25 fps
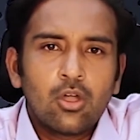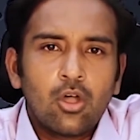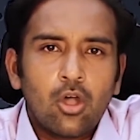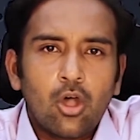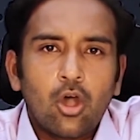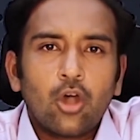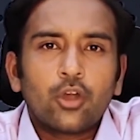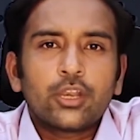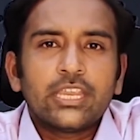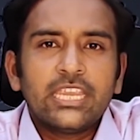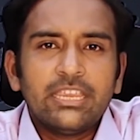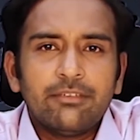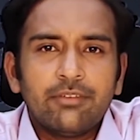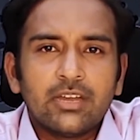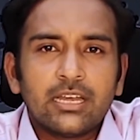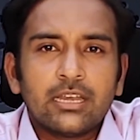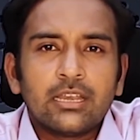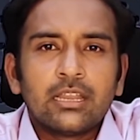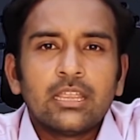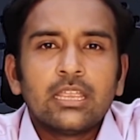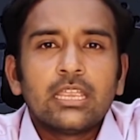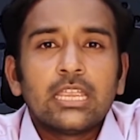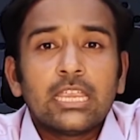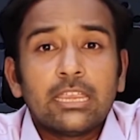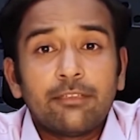or
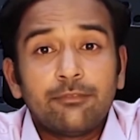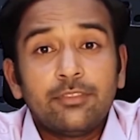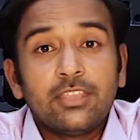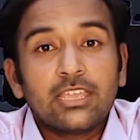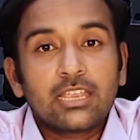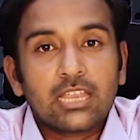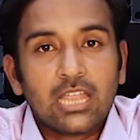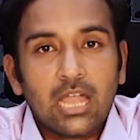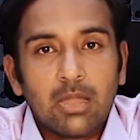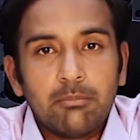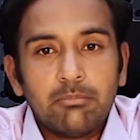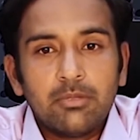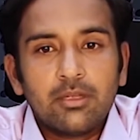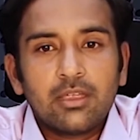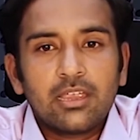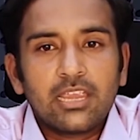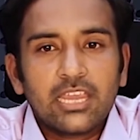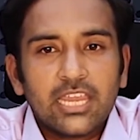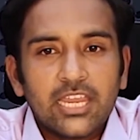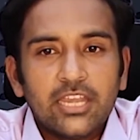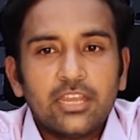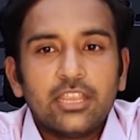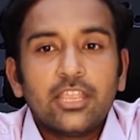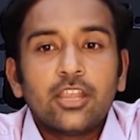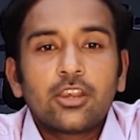even if they come
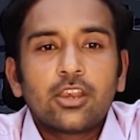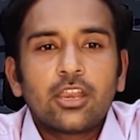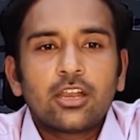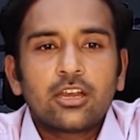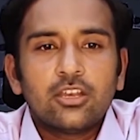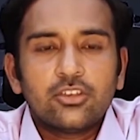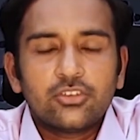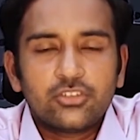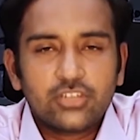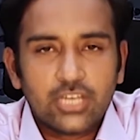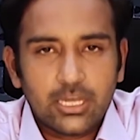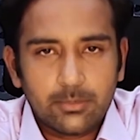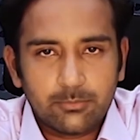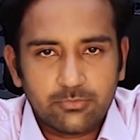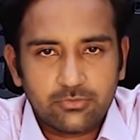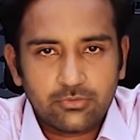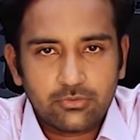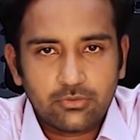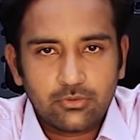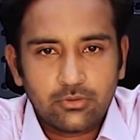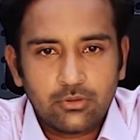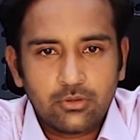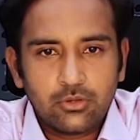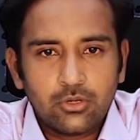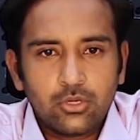in irregular
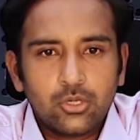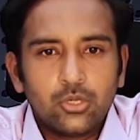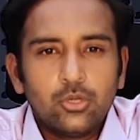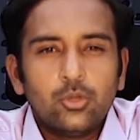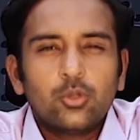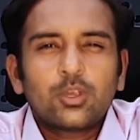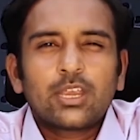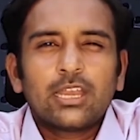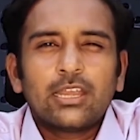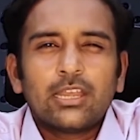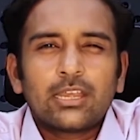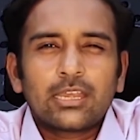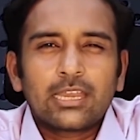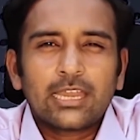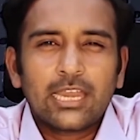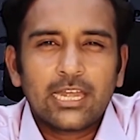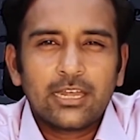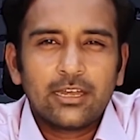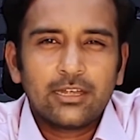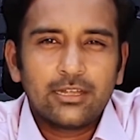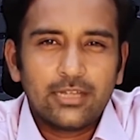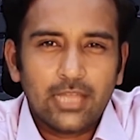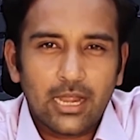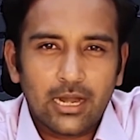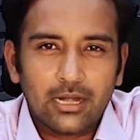shapes, you can get
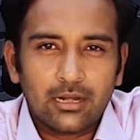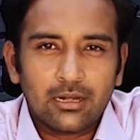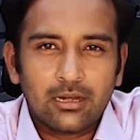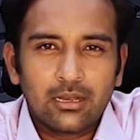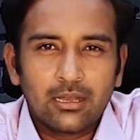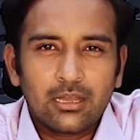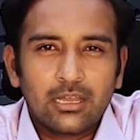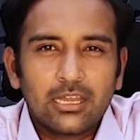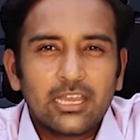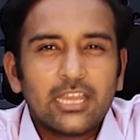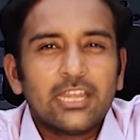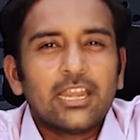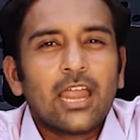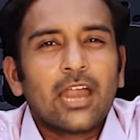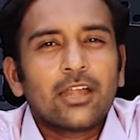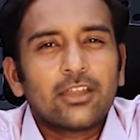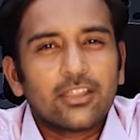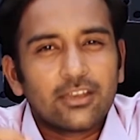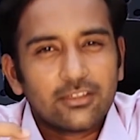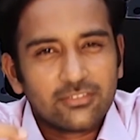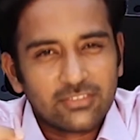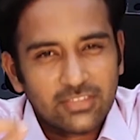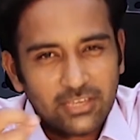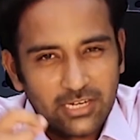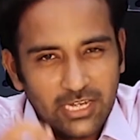it done in
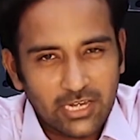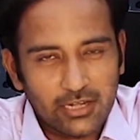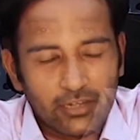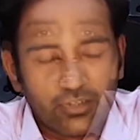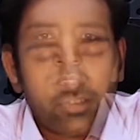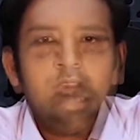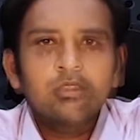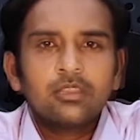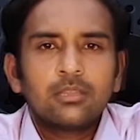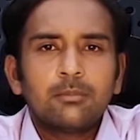under a second.